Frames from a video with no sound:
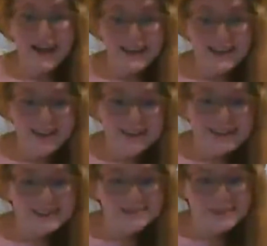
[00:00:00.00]
Hi,
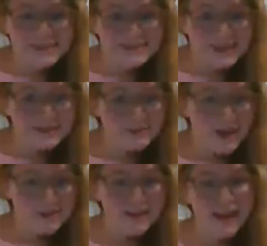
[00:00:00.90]
y'all. This is Miss Unique
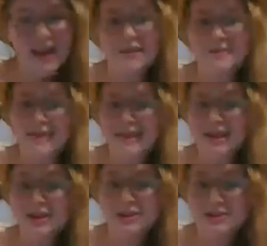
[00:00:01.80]
Bubba. I am
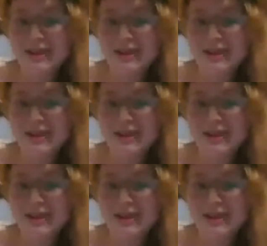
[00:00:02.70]
here